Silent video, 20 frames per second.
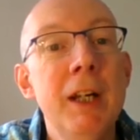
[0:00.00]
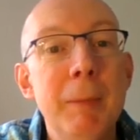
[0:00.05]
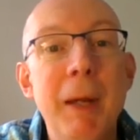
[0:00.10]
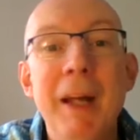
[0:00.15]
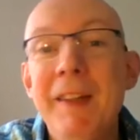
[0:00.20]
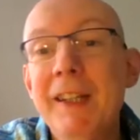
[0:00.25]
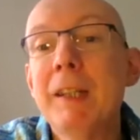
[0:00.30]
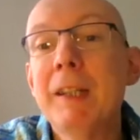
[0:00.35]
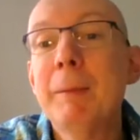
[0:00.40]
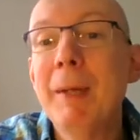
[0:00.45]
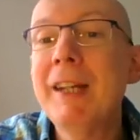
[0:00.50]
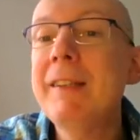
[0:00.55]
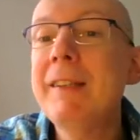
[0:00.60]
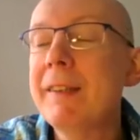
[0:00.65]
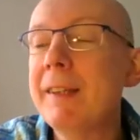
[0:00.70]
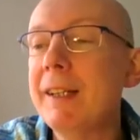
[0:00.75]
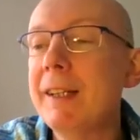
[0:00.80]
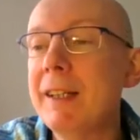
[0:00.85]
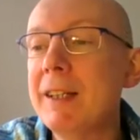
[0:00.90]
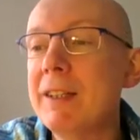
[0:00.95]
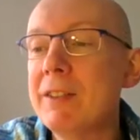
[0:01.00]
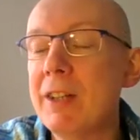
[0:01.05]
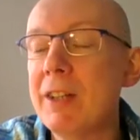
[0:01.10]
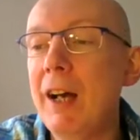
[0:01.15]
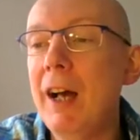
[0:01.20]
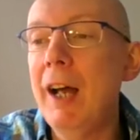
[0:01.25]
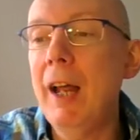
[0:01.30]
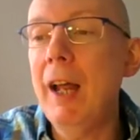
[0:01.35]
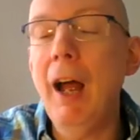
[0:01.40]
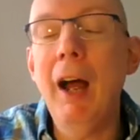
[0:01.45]
But I think the main thing is,
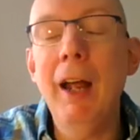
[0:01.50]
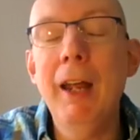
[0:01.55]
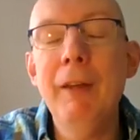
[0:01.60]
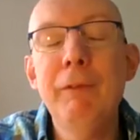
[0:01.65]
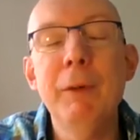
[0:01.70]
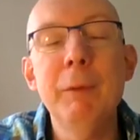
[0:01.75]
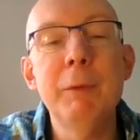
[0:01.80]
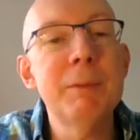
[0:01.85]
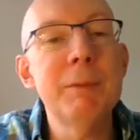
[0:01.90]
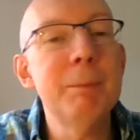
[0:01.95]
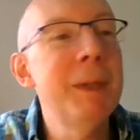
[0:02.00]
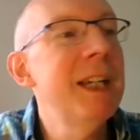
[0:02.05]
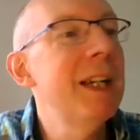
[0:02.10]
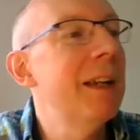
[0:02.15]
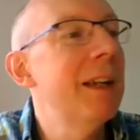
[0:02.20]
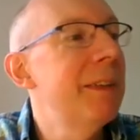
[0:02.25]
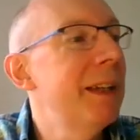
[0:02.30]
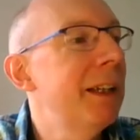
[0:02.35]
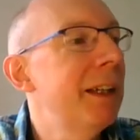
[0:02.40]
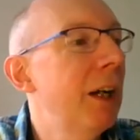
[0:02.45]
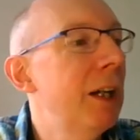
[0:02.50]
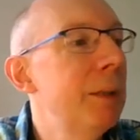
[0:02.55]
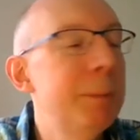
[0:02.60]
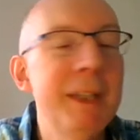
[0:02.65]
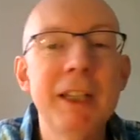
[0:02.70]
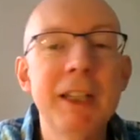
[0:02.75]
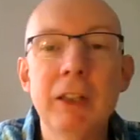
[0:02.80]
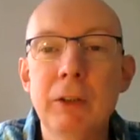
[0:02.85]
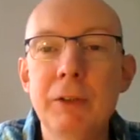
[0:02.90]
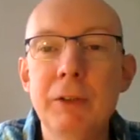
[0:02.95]
I, I, if it was me, I think I'd
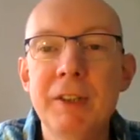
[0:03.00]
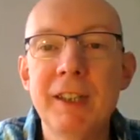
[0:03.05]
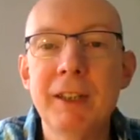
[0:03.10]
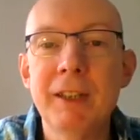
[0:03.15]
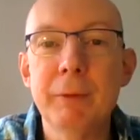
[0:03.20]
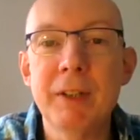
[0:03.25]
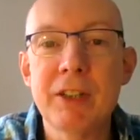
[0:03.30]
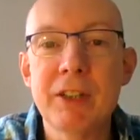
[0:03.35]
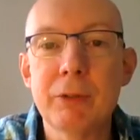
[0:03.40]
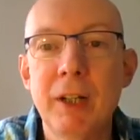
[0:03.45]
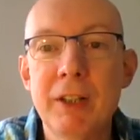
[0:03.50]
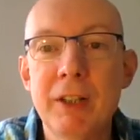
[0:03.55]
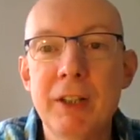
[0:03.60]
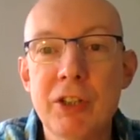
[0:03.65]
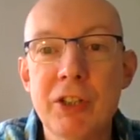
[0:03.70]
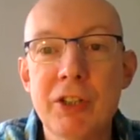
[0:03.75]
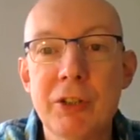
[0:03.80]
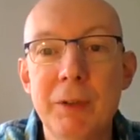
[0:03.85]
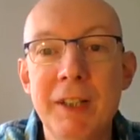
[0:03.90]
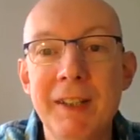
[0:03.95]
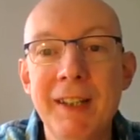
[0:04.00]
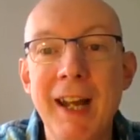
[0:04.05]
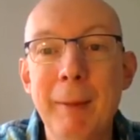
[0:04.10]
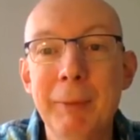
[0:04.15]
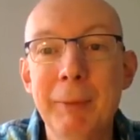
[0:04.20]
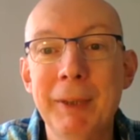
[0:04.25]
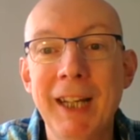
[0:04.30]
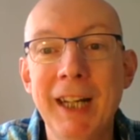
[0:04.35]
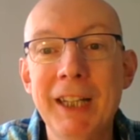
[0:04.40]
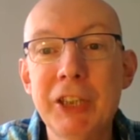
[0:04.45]
be including the risk register in the
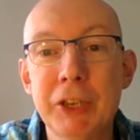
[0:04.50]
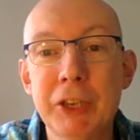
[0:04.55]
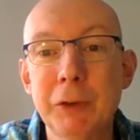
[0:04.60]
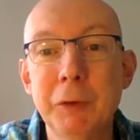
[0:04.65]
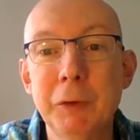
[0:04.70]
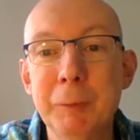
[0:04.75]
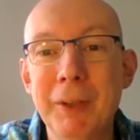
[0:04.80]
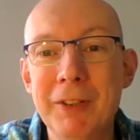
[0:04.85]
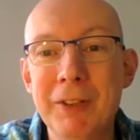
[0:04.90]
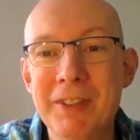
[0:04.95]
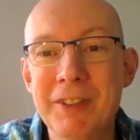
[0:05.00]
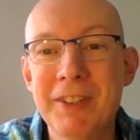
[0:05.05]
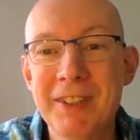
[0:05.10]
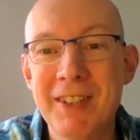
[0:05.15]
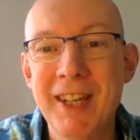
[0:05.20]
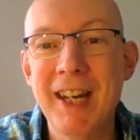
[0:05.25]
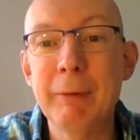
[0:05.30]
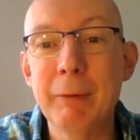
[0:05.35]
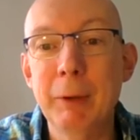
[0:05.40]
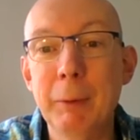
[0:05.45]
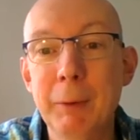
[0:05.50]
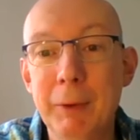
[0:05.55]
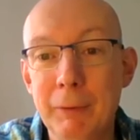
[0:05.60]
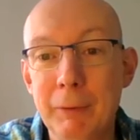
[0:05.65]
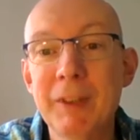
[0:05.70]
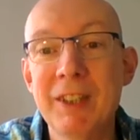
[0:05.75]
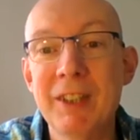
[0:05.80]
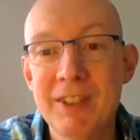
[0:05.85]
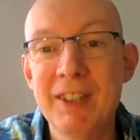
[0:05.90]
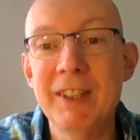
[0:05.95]
application almost and saying, well,
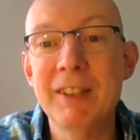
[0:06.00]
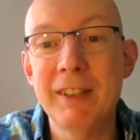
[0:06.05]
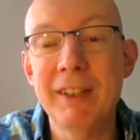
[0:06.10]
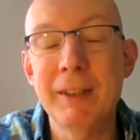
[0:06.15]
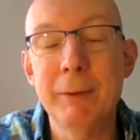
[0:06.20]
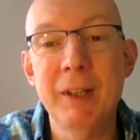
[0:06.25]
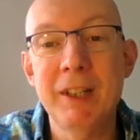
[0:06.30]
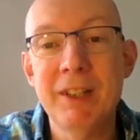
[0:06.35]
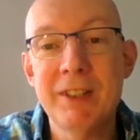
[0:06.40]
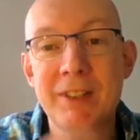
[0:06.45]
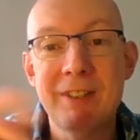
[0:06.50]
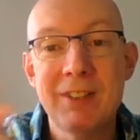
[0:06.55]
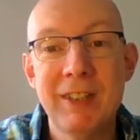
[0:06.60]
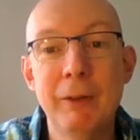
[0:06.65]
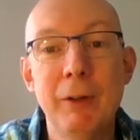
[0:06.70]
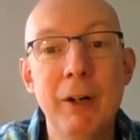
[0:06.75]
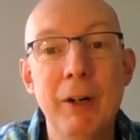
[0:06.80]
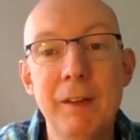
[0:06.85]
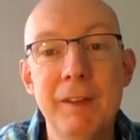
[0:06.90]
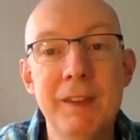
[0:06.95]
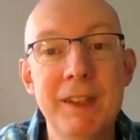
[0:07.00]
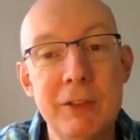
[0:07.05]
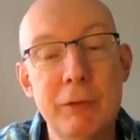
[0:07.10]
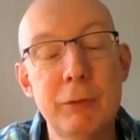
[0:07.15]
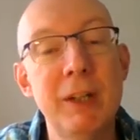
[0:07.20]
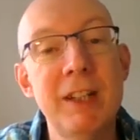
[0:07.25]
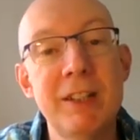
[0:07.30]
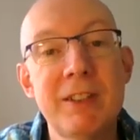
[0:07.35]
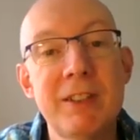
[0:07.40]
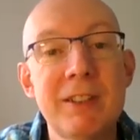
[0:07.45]
we've considered the risks. There are these
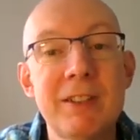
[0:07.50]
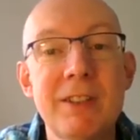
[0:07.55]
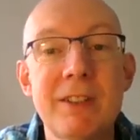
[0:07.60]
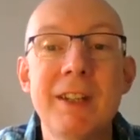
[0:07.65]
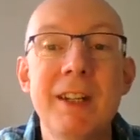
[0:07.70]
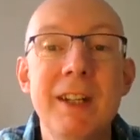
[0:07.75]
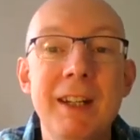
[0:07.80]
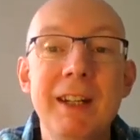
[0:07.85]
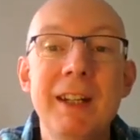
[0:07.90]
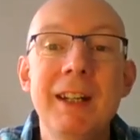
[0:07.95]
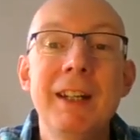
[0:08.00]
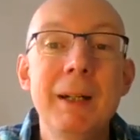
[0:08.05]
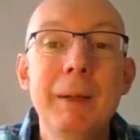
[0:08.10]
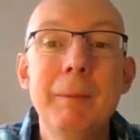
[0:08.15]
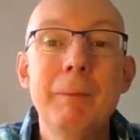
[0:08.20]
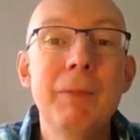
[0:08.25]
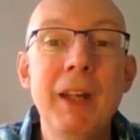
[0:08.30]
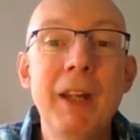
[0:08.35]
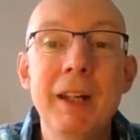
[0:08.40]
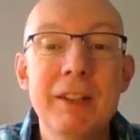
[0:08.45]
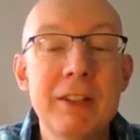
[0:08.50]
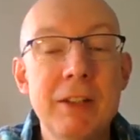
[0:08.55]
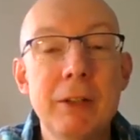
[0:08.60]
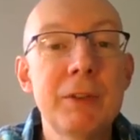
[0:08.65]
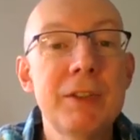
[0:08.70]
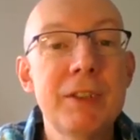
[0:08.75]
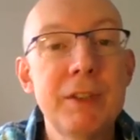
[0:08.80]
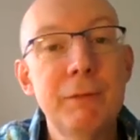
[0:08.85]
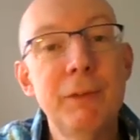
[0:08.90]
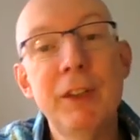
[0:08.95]
risks. And as
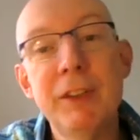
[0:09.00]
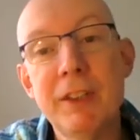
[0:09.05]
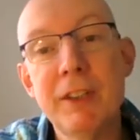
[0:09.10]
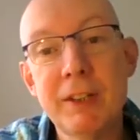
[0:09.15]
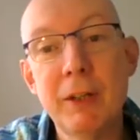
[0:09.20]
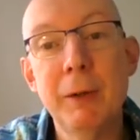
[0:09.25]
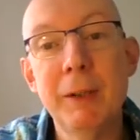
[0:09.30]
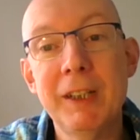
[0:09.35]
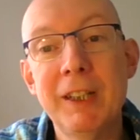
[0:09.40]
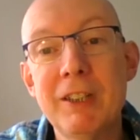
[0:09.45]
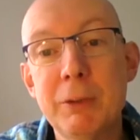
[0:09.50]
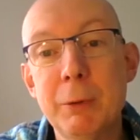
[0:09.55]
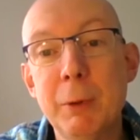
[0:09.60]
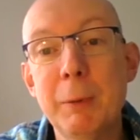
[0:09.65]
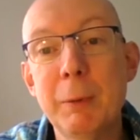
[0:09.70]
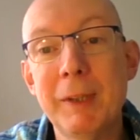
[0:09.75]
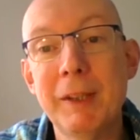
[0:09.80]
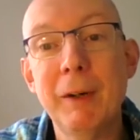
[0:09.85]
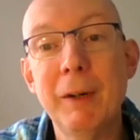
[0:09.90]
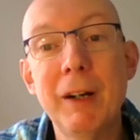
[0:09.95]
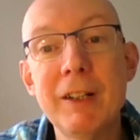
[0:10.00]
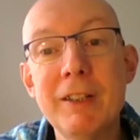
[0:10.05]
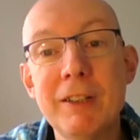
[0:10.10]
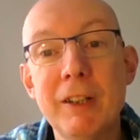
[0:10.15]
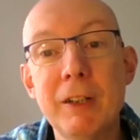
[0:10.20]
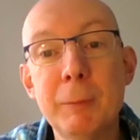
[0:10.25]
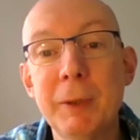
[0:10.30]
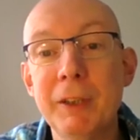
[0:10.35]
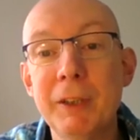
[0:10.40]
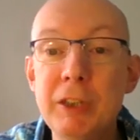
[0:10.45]
long as the funder's going into it with their eyes
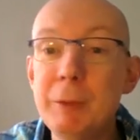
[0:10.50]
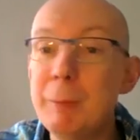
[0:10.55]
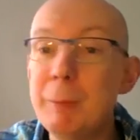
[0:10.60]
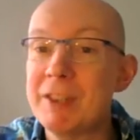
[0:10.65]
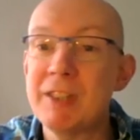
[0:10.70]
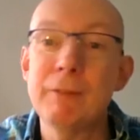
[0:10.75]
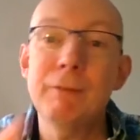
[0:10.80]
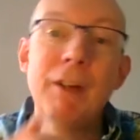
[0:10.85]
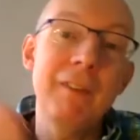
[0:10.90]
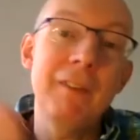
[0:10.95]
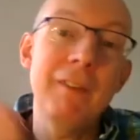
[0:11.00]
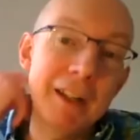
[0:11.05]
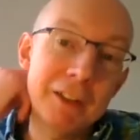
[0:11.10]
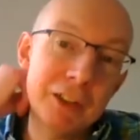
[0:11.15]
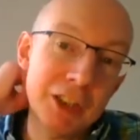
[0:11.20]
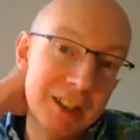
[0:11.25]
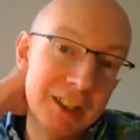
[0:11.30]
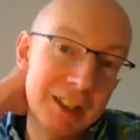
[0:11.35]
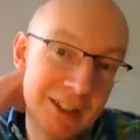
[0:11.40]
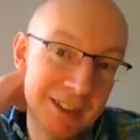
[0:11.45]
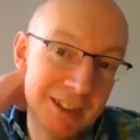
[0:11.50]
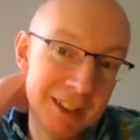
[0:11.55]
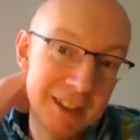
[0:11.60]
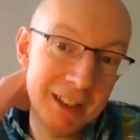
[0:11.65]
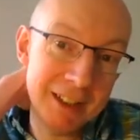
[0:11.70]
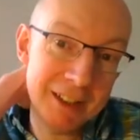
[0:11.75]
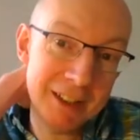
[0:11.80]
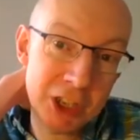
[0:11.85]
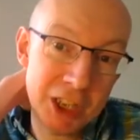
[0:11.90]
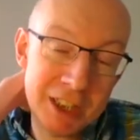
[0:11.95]
open, and you must have found that, Jason, at,
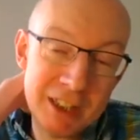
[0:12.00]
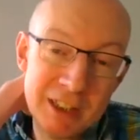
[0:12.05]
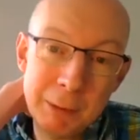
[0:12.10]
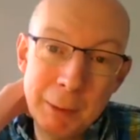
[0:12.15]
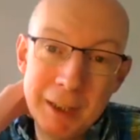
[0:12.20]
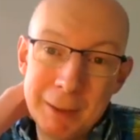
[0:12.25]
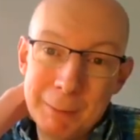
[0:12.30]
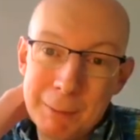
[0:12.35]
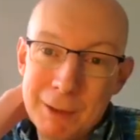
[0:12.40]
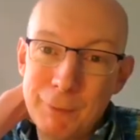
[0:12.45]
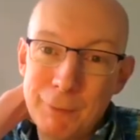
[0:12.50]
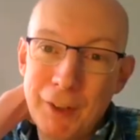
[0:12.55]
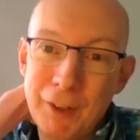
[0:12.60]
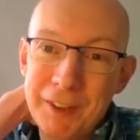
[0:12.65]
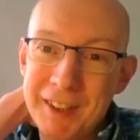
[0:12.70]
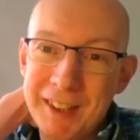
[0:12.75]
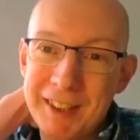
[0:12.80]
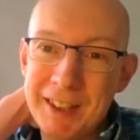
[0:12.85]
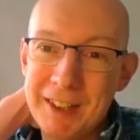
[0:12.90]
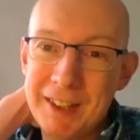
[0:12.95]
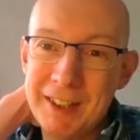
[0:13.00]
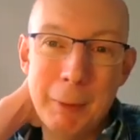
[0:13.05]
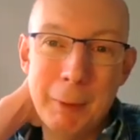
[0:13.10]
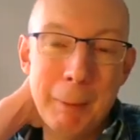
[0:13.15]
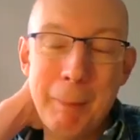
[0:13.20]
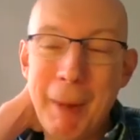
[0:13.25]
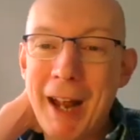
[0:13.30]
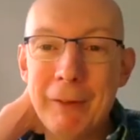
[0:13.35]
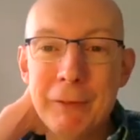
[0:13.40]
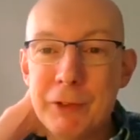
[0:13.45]
at JISC when it was funding, because there
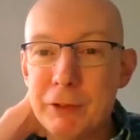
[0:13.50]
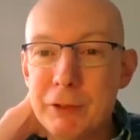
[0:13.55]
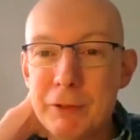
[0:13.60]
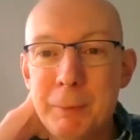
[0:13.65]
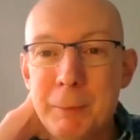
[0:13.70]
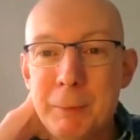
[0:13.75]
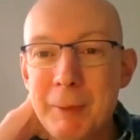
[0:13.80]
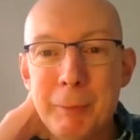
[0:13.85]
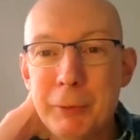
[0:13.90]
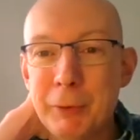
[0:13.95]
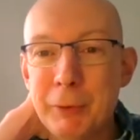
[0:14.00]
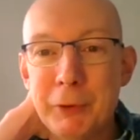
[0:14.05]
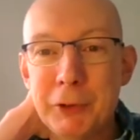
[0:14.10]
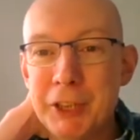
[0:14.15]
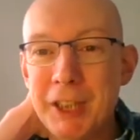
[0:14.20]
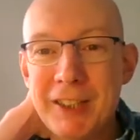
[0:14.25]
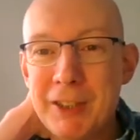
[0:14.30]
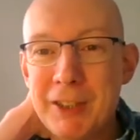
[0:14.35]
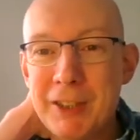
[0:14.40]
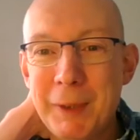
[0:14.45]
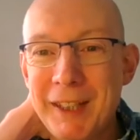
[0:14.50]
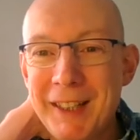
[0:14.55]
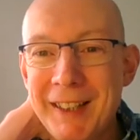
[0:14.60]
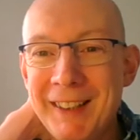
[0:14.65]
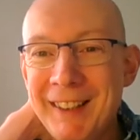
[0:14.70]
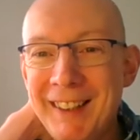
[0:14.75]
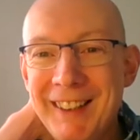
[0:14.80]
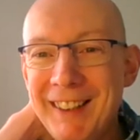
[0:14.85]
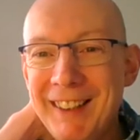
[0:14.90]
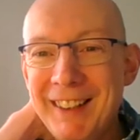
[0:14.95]
were bound to have been projects
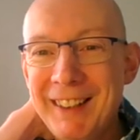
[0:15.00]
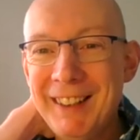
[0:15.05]
where